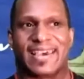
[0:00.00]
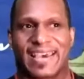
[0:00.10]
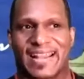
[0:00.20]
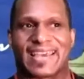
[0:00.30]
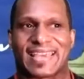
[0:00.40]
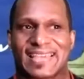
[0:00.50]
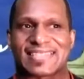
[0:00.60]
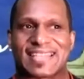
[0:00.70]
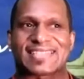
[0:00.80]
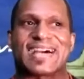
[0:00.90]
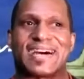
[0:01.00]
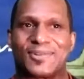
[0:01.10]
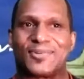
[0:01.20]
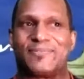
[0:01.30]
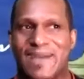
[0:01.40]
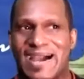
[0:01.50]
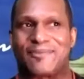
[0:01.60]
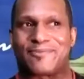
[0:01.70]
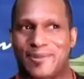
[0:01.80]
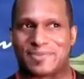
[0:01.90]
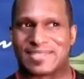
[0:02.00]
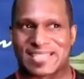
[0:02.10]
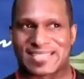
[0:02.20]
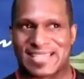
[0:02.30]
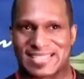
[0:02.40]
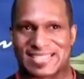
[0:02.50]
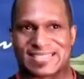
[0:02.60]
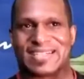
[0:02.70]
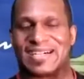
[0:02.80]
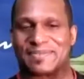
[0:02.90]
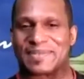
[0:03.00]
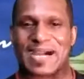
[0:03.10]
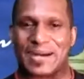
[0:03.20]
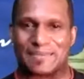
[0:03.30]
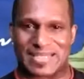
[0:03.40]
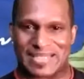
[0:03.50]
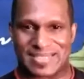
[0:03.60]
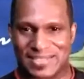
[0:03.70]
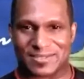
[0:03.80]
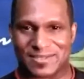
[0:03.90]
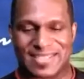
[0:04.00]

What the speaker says: and I guess that's kind of where my representation comes into